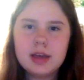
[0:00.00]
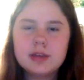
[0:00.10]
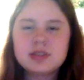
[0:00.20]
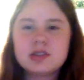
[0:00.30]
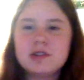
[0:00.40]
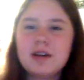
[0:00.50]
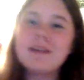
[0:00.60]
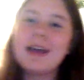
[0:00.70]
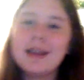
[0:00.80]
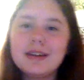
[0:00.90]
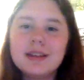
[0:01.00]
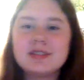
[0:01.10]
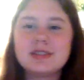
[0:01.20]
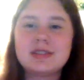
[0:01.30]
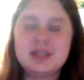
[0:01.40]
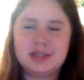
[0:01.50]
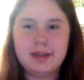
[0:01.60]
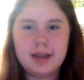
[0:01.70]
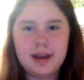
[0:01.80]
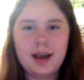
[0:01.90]
So I'm kind of just
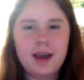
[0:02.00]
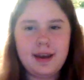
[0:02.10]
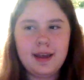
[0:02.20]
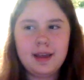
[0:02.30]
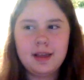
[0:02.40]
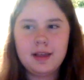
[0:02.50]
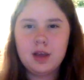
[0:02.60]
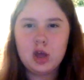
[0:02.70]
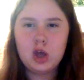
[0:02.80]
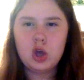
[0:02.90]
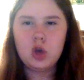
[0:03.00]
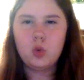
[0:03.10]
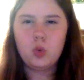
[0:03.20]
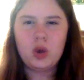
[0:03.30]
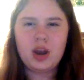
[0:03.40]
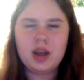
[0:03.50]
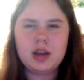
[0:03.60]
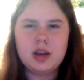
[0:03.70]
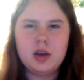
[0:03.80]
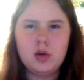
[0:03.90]
doing it on what I
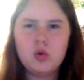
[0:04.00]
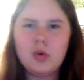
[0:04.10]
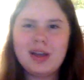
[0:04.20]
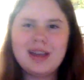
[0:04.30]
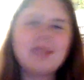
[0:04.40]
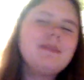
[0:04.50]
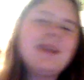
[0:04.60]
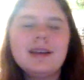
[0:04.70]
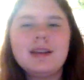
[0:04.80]
know. I mean,